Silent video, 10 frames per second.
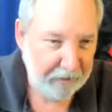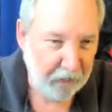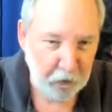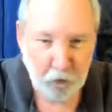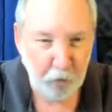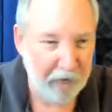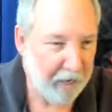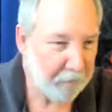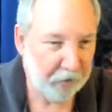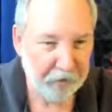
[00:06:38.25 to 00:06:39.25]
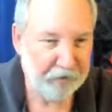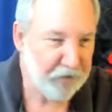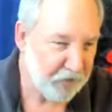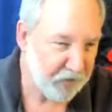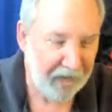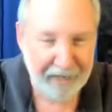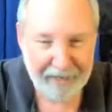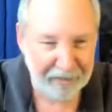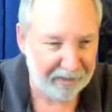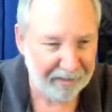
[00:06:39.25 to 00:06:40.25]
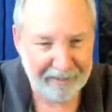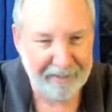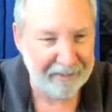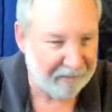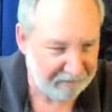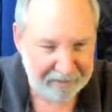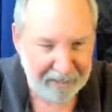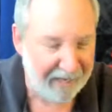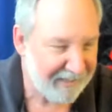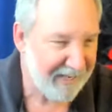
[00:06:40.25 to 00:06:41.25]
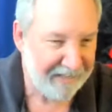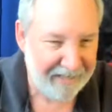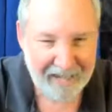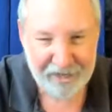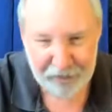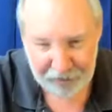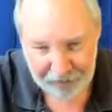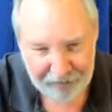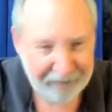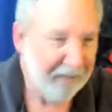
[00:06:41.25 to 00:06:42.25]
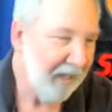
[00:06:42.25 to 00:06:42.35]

a grammar style and content editor